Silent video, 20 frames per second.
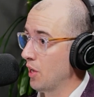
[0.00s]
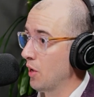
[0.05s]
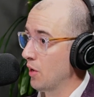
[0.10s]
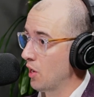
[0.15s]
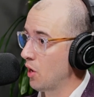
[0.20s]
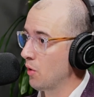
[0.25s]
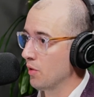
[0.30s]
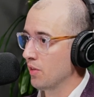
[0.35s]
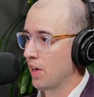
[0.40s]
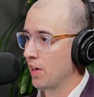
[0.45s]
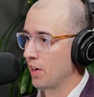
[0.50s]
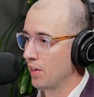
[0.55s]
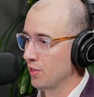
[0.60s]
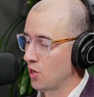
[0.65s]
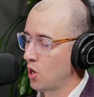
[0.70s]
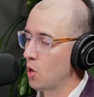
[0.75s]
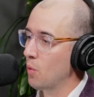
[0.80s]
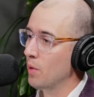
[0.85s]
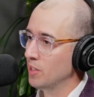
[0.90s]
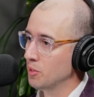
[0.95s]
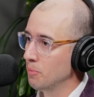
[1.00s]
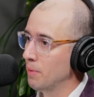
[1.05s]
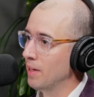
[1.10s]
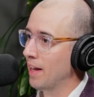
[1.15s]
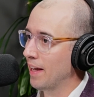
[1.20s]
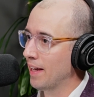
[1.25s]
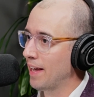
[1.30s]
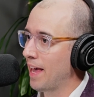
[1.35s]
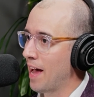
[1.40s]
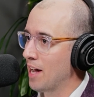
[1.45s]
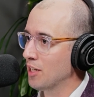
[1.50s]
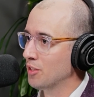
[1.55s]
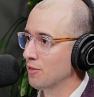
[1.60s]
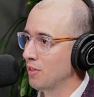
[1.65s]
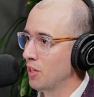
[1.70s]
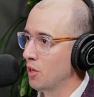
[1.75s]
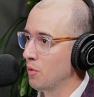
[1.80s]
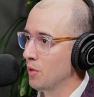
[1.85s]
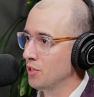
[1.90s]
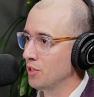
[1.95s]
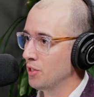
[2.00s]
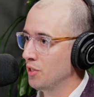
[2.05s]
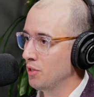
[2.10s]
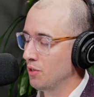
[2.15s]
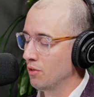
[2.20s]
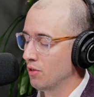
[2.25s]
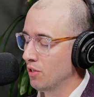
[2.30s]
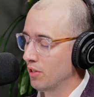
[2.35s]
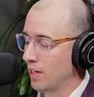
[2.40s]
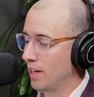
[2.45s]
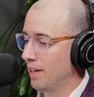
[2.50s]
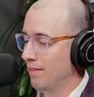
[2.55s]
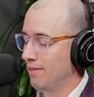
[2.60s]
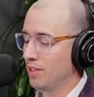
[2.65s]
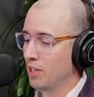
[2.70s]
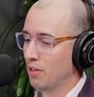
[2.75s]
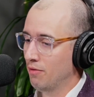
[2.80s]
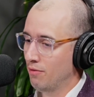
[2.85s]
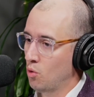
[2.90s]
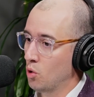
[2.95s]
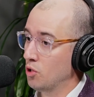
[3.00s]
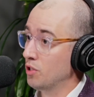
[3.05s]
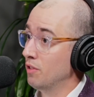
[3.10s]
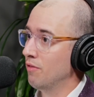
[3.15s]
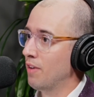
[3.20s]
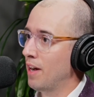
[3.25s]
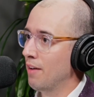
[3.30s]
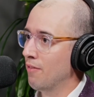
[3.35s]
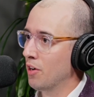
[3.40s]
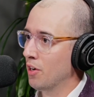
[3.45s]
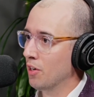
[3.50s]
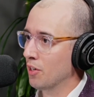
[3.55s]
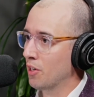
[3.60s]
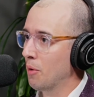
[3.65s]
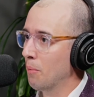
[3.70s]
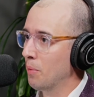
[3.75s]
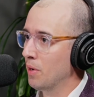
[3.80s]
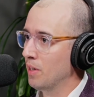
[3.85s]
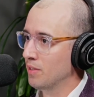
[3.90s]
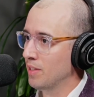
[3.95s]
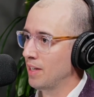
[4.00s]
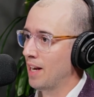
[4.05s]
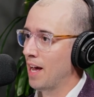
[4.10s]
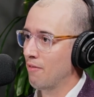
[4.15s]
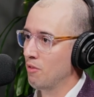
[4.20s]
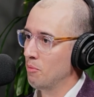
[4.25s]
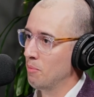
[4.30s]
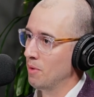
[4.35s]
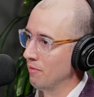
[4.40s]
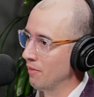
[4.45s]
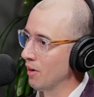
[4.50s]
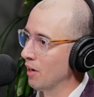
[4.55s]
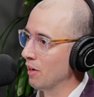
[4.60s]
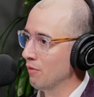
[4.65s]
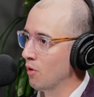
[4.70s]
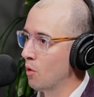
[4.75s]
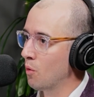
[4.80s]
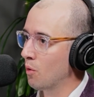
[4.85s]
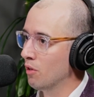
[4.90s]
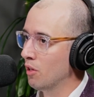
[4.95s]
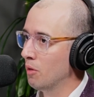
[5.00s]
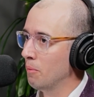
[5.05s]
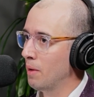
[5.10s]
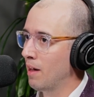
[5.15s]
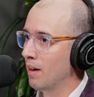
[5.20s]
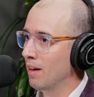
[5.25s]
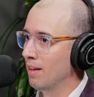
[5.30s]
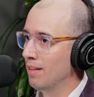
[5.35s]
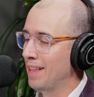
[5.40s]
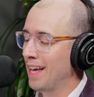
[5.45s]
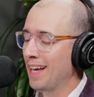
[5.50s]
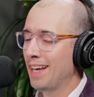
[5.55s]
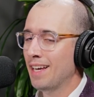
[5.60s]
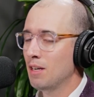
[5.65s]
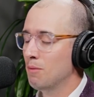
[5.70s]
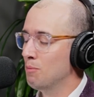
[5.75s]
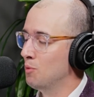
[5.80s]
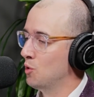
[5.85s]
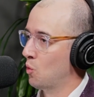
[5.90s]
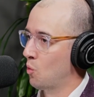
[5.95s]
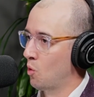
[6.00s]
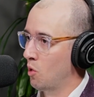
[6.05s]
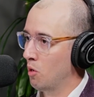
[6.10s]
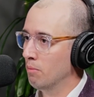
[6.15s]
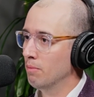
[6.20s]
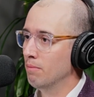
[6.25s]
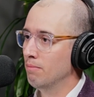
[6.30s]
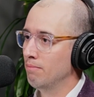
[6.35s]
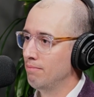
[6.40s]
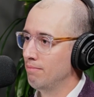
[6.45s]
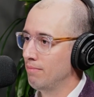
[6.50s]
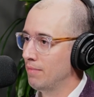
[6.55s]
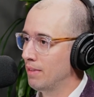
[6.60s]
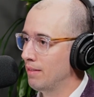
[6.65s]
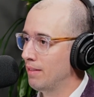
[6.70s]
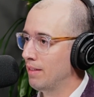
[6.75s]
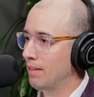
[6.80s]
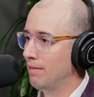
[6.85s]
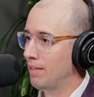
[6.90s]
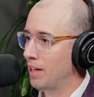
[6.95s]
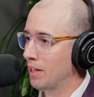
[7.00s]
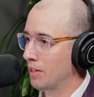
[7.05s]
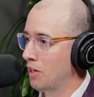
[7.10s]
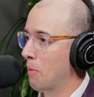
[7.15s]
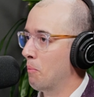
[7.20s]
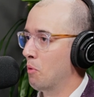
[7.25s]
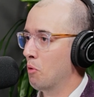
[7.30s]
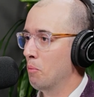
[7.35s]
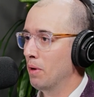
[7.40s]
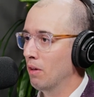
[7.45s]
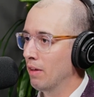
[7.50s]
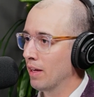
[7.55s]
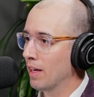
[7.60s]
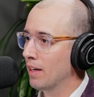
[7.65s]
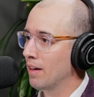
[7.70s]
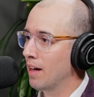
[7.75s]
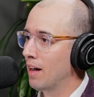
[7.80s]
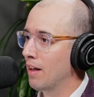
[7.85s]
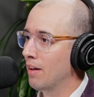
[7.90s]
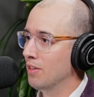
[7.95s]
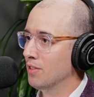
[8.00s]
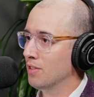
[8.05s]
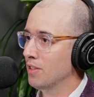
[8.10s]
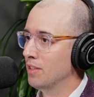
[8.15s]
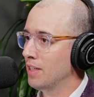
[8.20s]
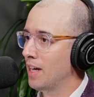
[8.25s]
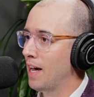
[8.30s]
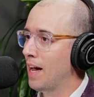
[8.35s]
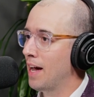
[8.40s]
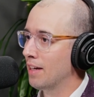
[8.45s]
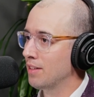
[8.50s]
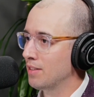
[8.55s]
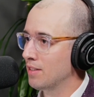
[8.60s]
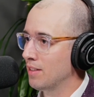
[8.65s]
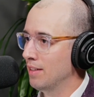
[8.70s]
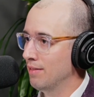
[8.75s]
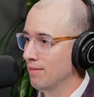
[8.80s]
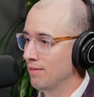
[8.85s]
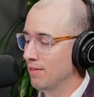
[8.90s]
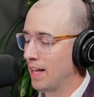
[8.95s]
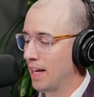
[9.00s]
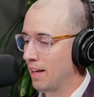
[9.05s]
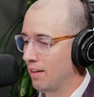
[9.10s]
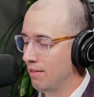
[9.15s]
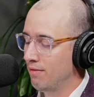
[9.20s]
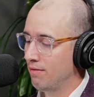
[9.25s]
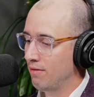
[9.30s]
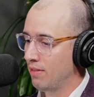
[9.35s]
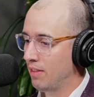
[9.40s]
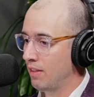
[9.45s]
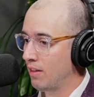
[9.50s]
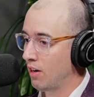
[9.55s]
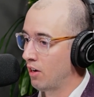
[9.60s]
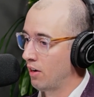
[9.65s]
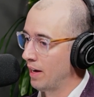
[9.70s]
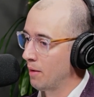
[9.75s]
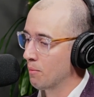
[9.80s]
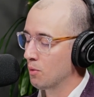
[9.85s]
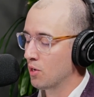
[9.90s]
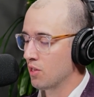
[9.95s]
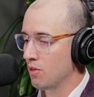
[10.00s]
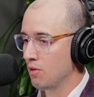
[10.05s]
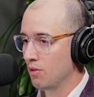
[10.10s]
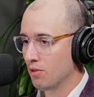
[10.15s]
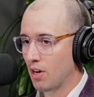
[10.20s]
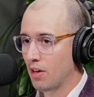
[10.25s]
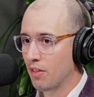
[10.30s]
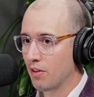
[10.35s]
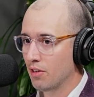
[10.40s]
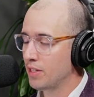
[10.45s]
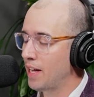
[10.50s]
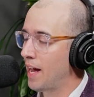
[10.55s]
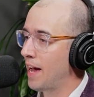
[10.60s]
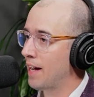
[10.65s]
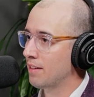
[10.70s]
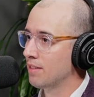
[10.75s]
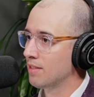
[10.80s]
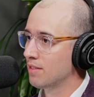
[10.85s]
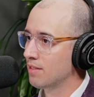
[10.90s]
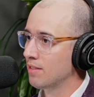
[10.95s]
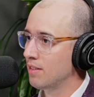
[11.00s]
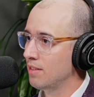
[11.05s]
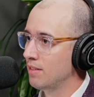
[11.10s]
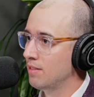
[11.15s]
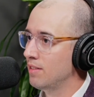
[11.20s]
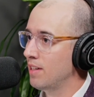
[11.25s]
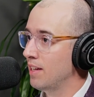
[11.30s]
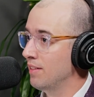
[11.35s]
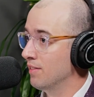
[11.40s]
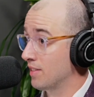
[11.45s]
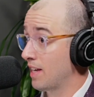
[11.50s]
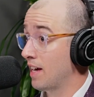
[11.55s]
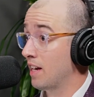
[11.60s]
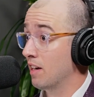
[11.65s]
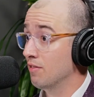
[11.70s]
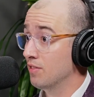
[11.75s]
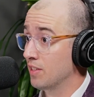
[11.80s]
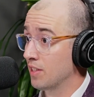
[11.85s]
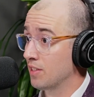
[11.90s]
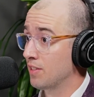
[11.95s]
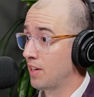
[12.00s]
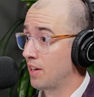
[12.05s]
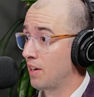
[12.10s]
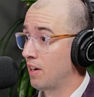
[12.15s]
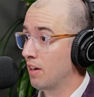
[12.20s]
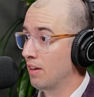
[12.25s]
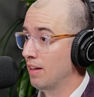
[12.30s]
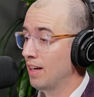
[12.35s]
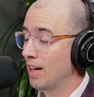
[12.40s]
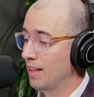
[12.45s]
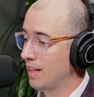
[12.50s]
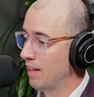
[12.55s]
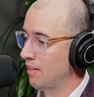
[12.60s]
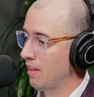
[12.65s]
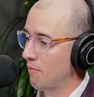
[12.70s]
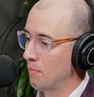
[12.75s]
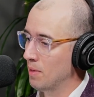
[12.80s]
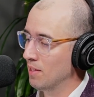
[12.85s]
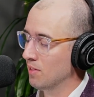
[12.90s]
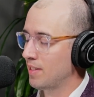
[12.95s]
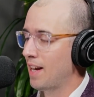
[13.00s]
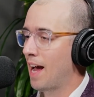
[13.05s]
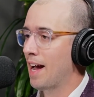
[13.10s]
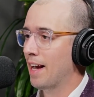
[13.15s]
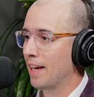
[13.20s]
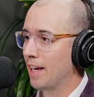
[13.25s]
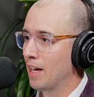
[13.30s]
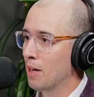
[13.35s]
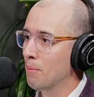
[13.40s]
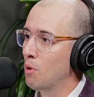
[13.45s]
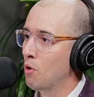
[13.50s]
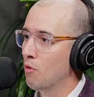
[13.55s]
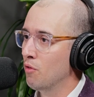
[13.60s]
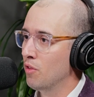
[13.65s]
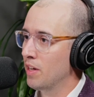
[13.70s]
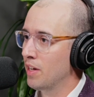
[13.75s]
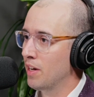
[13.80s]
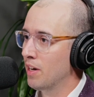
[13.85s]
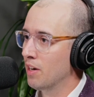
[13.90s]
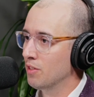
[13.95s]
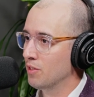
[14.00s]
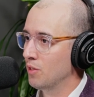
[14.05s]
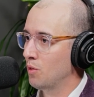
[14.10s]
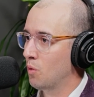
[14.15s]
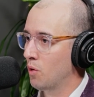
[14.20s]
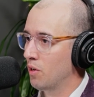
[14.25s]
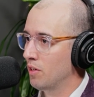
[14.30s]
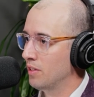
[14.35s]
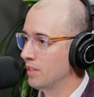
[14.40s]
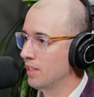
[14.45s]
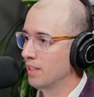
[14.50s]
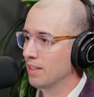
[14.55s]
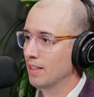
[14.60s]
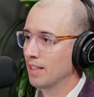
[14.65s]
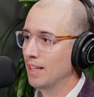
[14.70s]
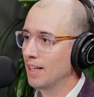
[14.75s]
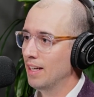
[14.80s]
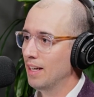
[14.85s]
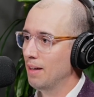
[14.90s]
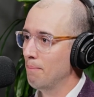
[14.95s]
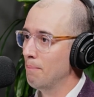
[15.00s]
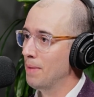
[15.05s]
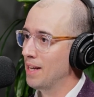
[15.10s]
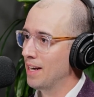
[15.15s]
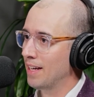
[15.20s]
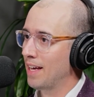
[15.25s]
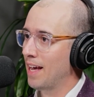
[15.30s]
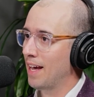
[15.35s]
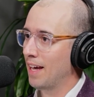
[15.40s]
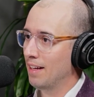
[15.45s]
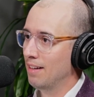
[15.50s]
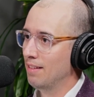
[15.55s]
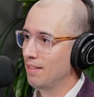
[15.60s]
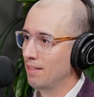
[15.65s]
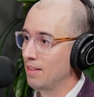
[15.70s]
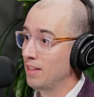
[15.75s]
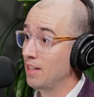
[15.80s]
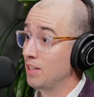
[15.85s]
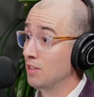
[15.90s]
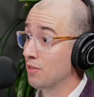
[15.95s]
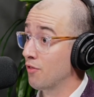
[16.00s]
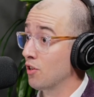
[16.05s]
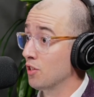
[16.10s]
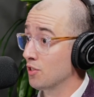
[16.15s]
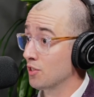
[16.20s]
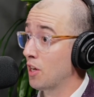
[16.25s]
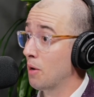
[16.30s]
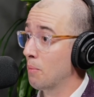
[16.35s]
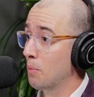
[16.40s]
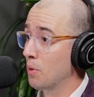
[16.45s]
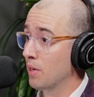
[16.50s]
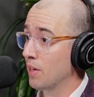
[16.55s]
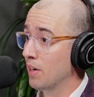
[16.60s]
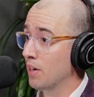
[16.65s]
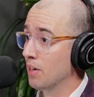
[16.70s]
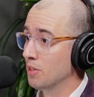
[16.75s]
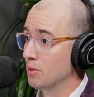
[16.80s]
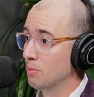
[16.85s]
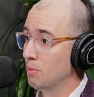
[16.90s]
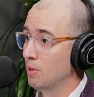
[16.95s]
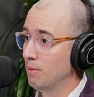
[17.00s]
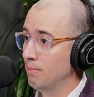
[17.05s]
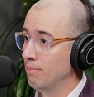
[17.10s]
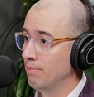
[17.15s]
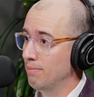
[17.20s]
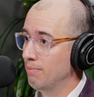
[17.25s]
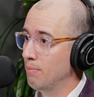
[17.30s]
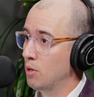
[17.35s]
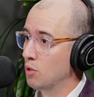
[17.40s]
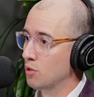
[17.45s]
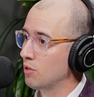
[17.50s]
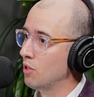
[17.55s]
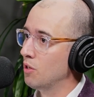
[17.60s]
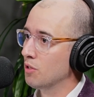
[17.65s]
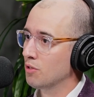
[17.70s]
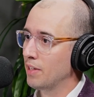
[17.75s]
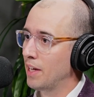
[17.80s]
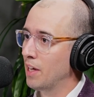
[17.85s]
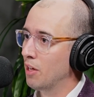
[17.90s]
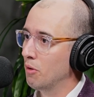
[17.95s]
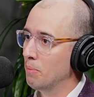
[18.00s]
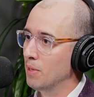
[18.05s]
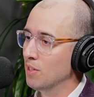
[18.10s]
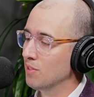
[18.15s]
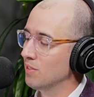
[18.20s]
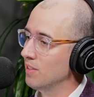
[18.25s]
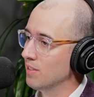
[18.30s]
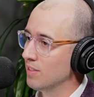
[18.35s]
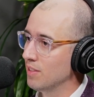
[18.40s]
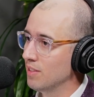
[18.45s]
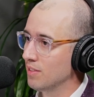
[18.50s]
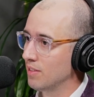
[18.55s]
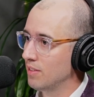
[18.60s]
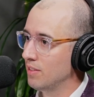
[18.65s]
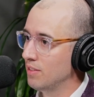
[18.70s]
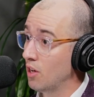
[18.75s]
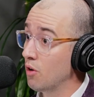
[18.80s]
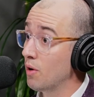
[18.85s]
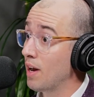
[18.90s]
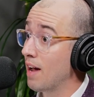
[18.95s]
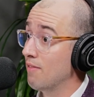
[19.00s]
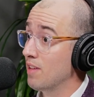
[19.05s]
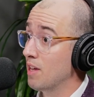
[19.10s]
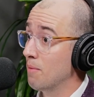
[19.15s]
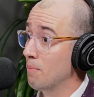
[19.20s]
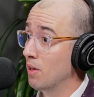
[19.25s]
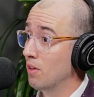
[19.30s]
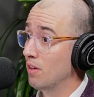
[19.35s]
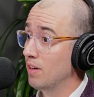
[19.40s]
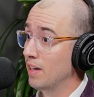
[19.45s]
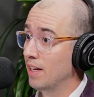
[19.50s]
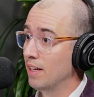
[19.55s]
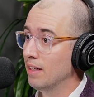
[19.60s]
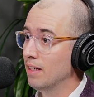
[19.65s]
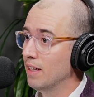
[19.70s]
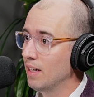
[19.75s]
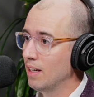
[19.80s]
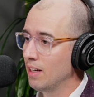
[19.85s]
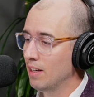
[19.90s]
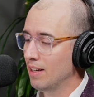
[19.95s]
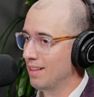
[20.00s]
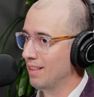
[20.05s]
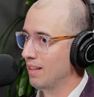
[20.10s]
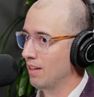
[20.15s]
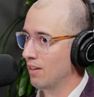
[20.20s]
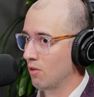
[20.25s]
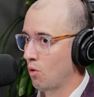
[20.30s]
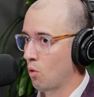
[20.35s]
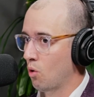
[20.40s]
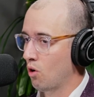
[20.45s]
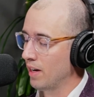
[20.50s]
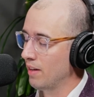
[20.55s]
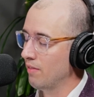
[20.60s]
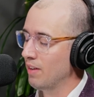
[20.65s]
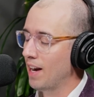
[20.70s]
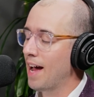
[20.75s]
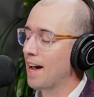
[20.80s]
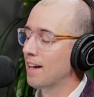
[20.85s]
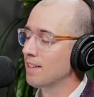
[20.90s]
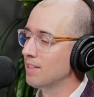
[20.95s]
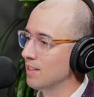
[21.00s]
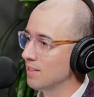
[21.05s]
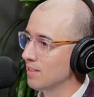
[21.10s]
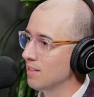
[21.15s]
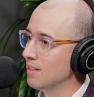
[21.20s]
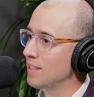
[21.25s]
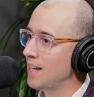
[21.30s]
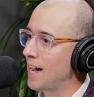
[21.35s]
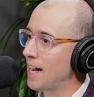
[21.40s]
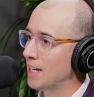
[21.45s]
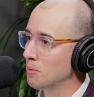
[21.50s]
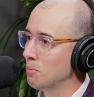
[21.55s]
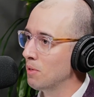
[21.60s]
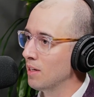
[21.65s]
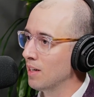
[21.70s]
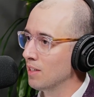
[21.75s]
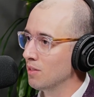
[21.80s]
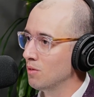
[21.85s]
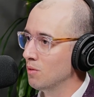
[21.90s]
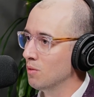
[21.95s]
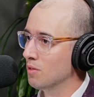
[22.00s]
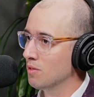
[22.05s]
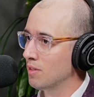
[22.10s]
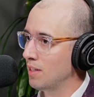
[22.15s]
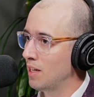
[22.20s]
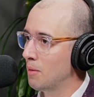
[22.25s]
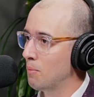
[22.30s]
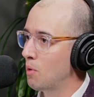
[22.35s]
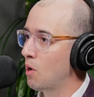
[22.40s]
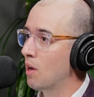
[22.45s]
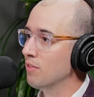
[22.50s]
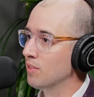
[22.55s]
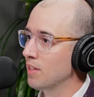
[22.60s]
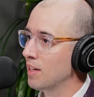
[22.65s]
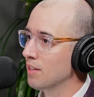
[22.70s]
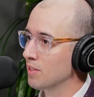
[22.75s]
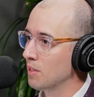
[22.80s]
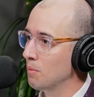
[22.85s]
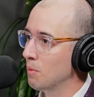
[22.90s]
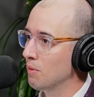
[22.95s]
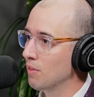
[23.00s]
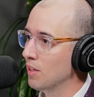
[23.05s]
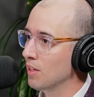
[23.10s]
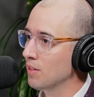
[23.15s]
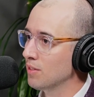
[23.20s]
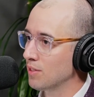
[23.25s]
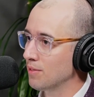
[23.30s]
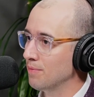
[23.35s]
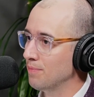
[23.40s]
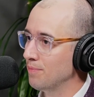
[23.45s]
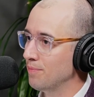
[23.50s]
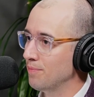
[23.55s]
It has always been a cash flow issue. You look at your Fortune 500 companies that haven't been very vocal about it. They can absorb a couple $2 billion in tax, and they are able to use other tax incentives, et cetera, that they've been stacking up over the years in order to mitigate these first couple of years. But most closely held businesses don't have the ability or even access to the tax planning tools to help offset some of this.